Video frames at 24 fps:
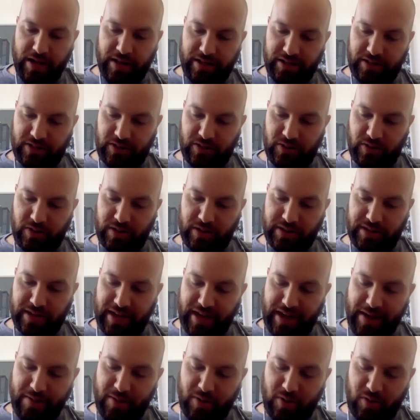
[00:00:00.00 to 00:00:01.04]
let's do this.
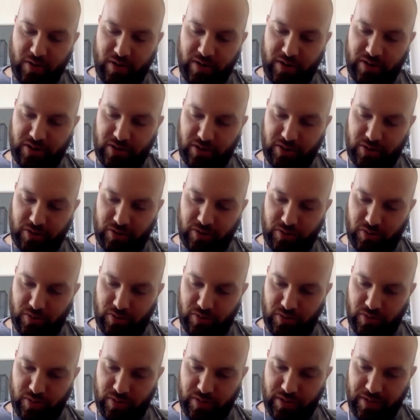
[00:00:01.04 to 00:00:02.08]
I'm going
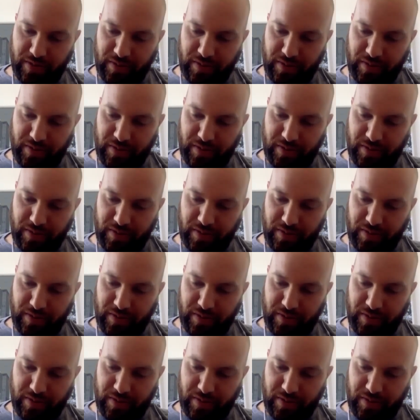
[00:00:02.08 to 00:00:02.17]
to